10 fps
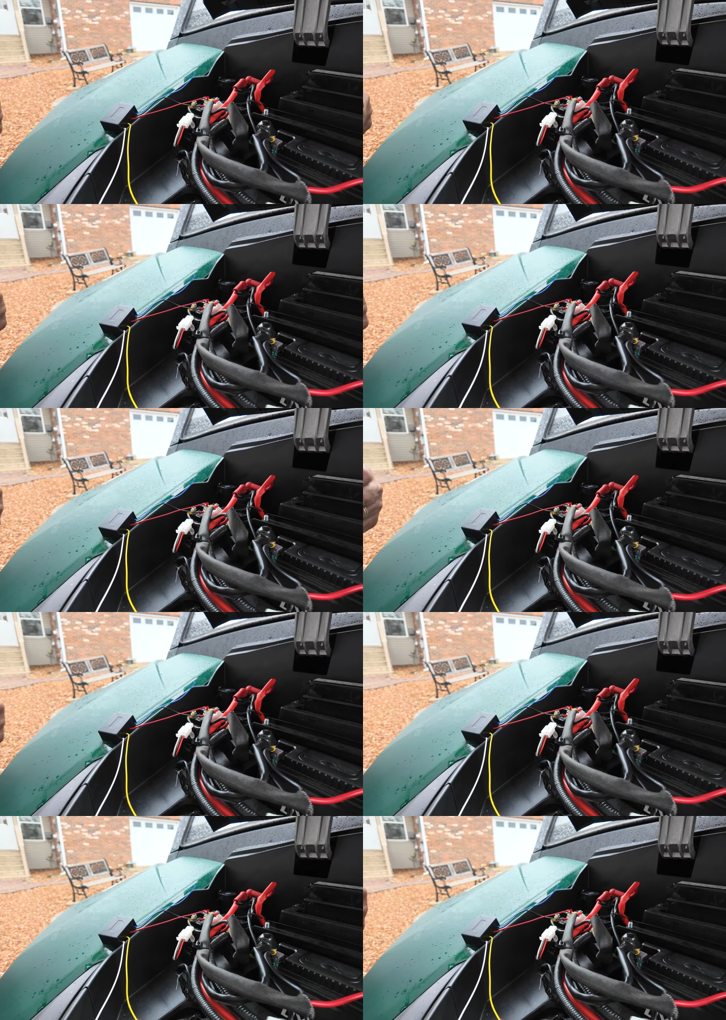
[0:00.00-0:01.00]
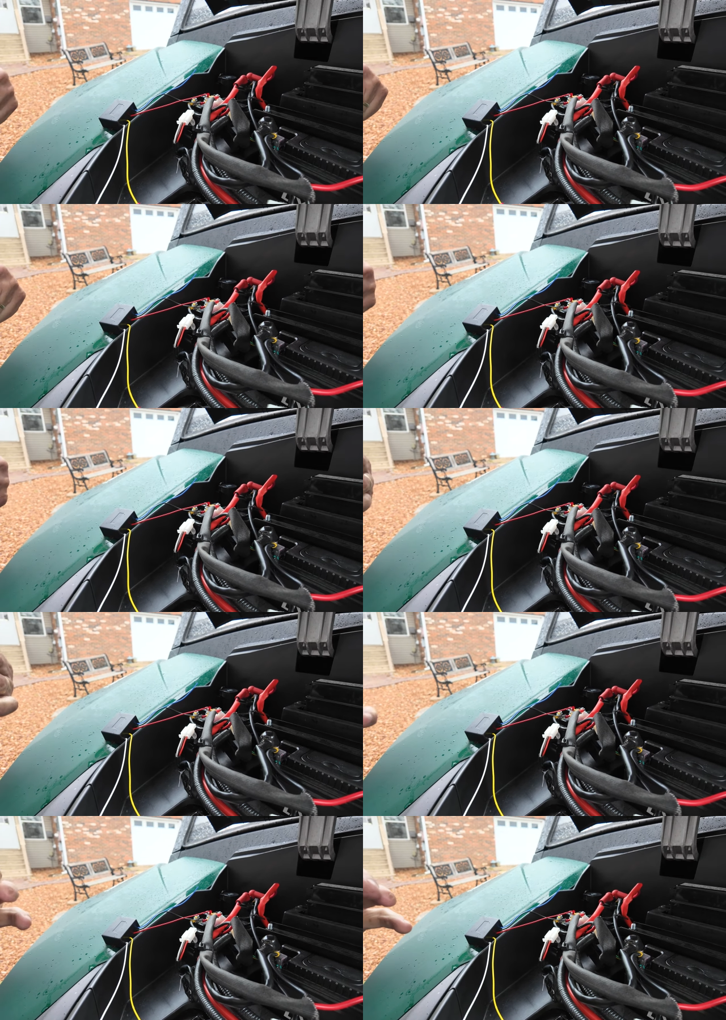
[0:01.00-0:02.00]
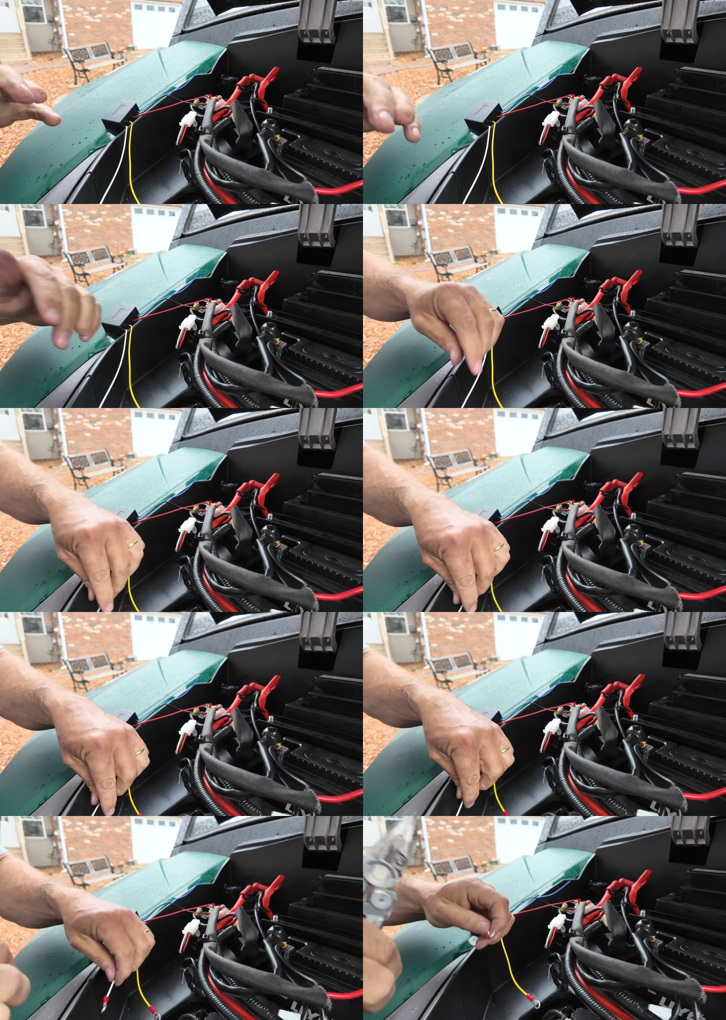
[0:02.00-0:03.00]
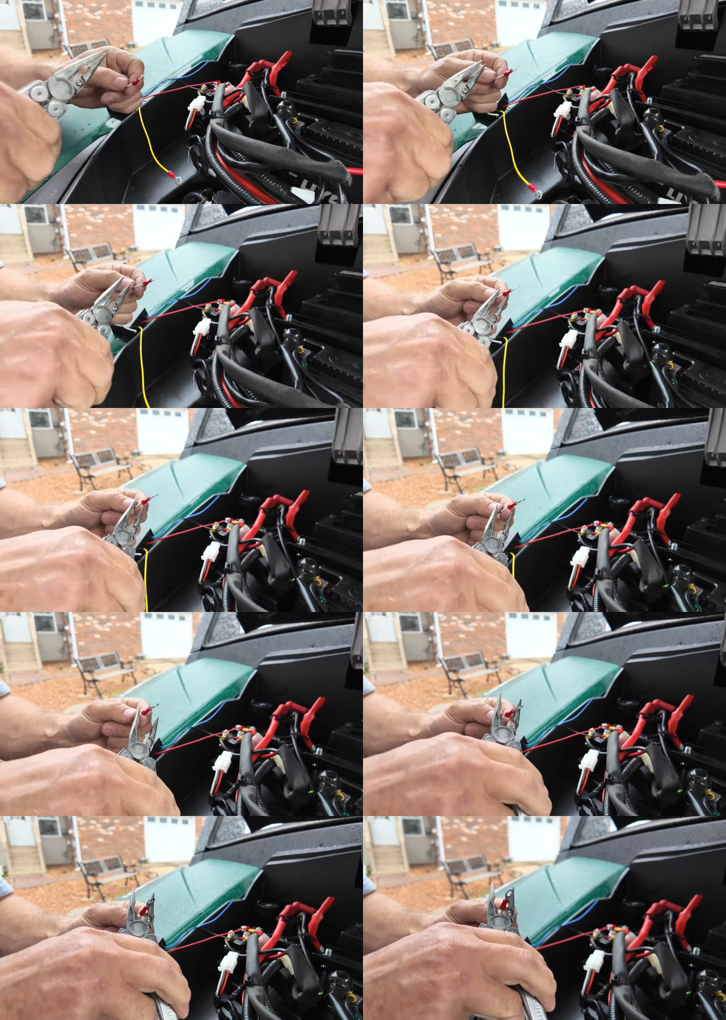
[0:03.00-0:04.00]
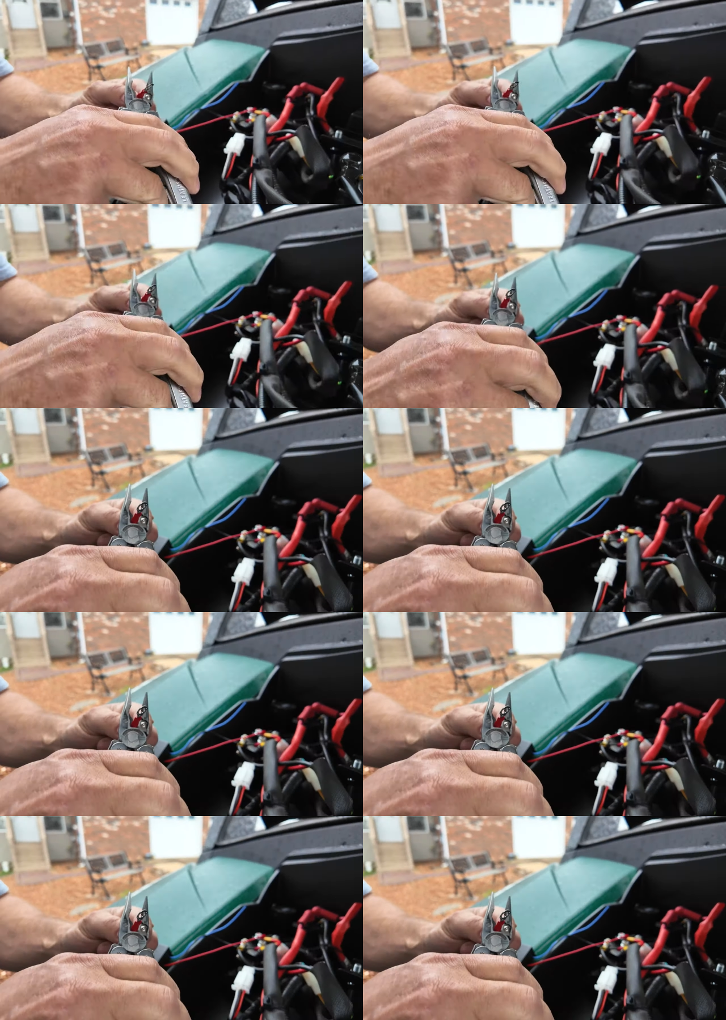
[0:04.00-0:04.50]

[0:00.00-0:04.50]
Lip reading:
[unreadable: no face in view]